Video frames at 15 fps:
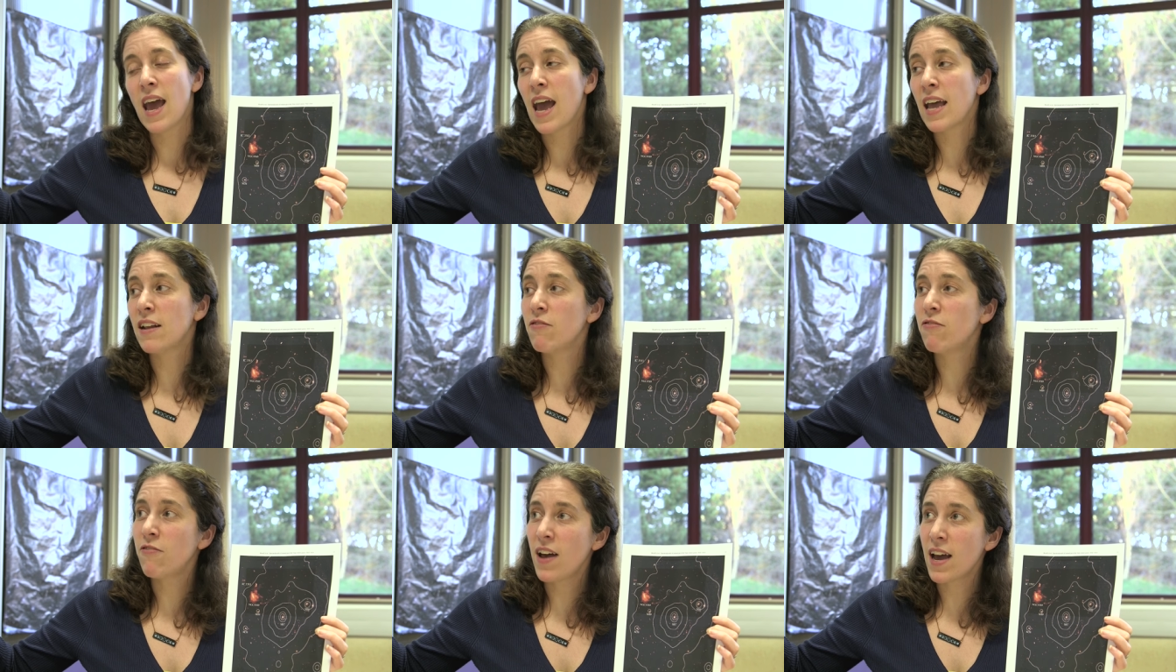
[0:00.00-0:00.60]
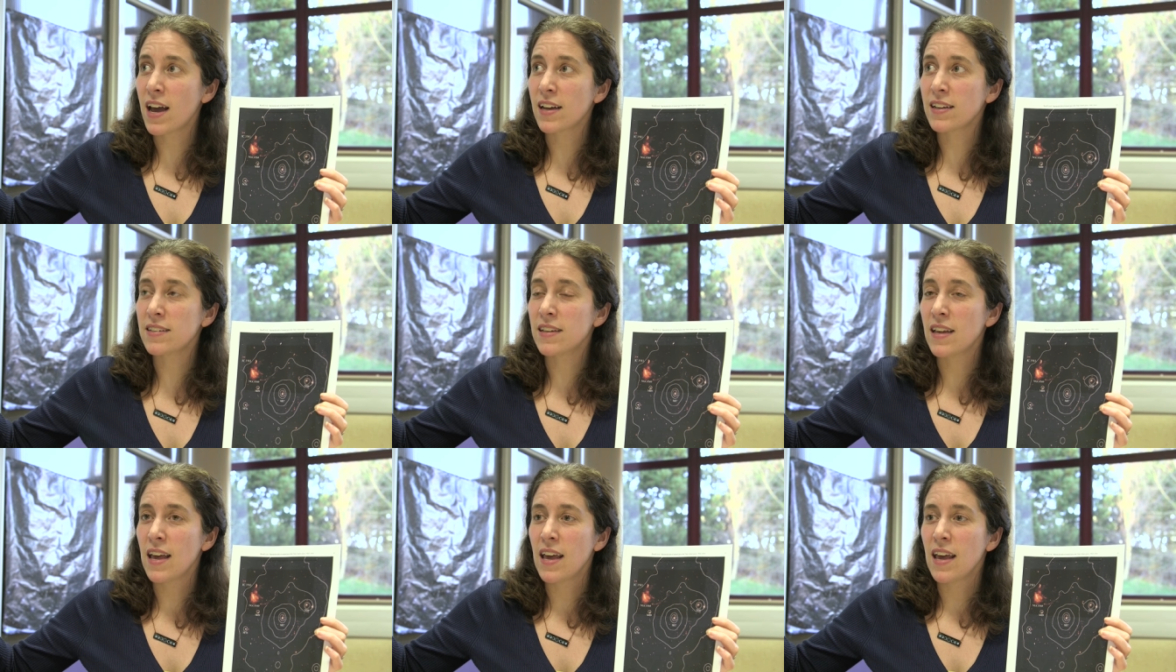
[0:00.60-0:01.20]
And in
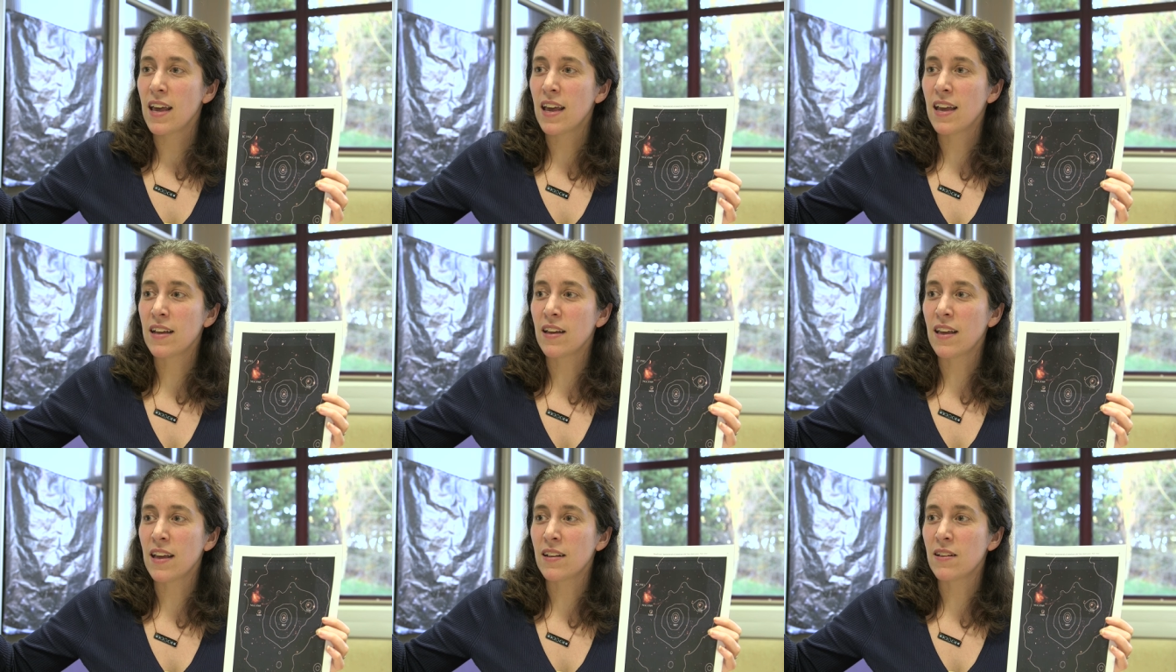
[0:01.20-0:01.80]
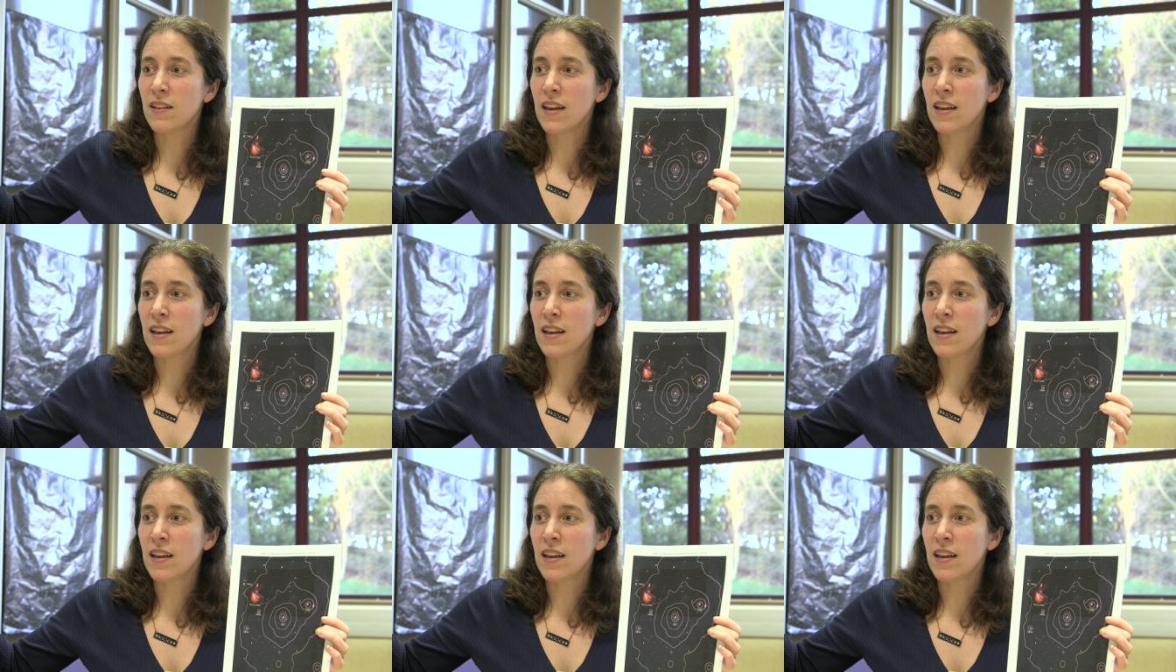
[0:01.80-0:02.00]
fact, it, it,